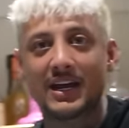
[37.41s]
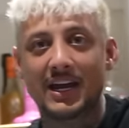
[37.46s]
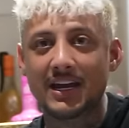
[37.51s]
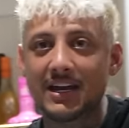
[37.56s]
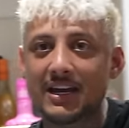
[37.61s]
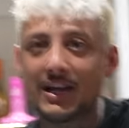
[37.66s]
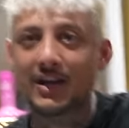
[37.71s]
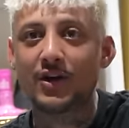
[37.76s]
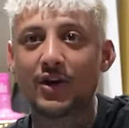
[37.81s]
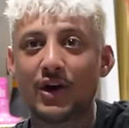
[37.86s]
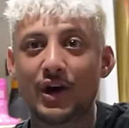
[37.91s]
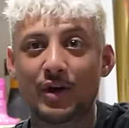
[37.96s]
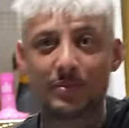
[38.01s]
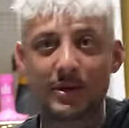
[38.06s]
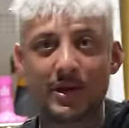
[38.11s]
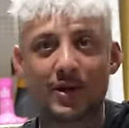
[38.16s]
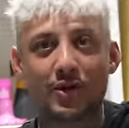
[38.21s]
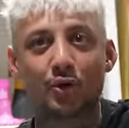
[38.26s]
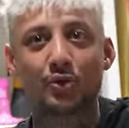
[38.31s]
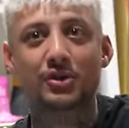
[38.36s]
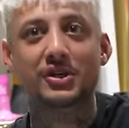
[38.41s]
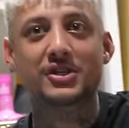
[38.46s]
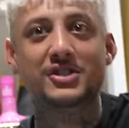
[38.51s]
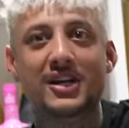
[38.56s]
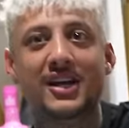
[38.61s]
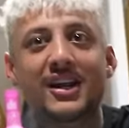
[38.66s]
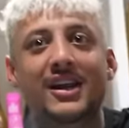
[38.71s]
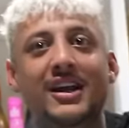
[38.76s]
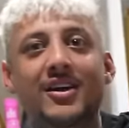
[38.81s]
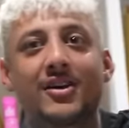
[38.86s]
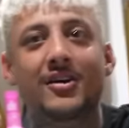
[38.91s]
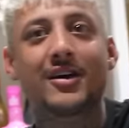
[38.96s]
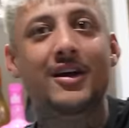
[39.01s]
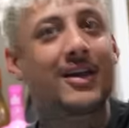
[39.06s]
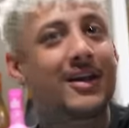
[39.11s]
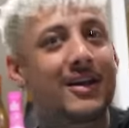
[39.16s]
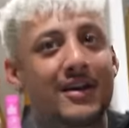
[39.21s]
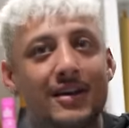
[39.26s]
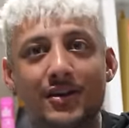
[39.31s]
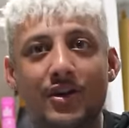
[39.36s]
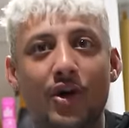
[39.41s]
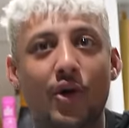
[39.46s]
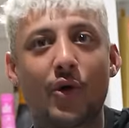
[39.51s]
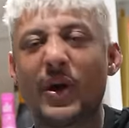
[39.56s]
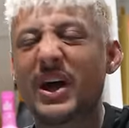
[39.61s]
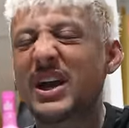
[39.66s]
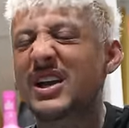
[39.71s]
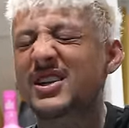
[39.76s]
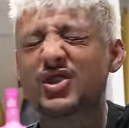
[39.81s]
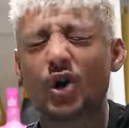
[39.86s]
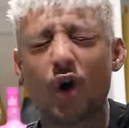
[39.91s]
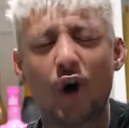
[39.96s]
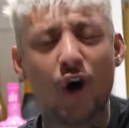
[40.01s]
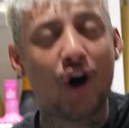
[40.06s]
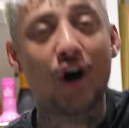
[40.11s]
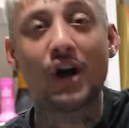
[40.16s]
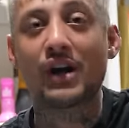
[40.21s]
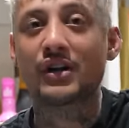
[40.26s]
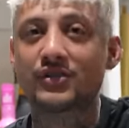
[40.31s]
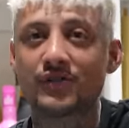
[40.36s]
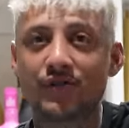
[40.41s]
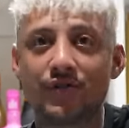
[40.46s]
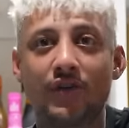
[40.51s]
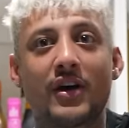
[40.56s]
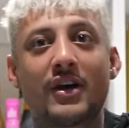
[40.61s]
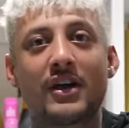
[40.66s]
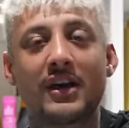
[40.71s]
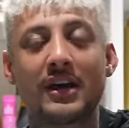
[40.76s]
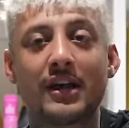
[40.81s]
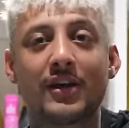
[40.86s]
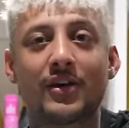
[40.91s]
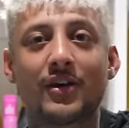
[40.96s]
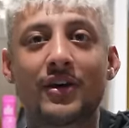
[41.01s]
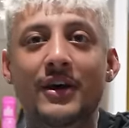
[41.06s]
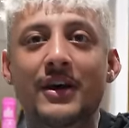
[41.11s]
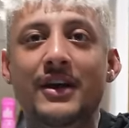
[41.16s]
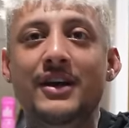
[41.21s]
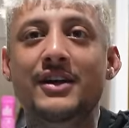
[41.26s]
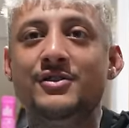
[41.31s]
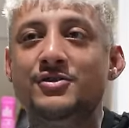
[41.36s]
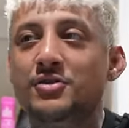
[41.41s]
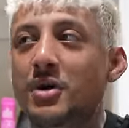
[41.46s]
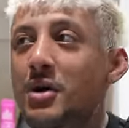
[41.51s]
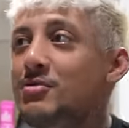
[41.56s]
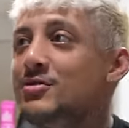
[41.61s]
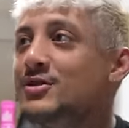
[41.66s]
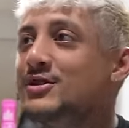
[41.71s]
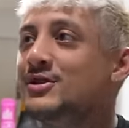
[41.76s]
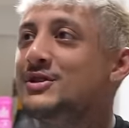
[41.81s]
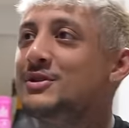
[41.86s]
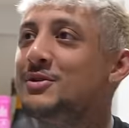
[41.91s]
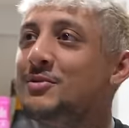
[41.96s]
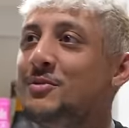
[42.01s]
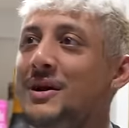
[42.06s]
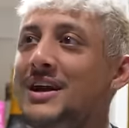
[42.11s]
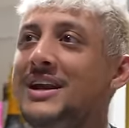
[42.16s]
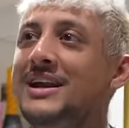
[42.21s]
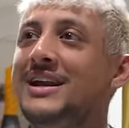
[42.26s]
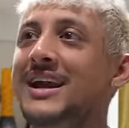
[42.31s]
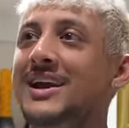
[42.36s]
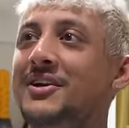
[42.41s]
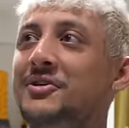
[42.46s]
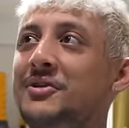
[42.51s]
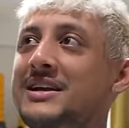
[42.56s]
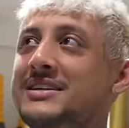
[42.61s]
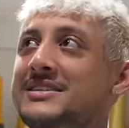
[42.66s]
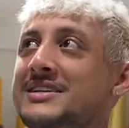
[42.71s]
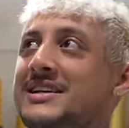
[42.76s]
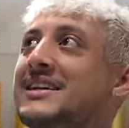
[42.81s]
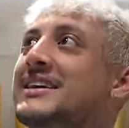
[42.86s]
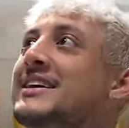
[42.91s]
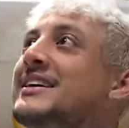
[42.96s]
in here, it'd be cold as shit in here. It is hot. As no, shit. it is hot as fucking here. So I was sweating like crazy,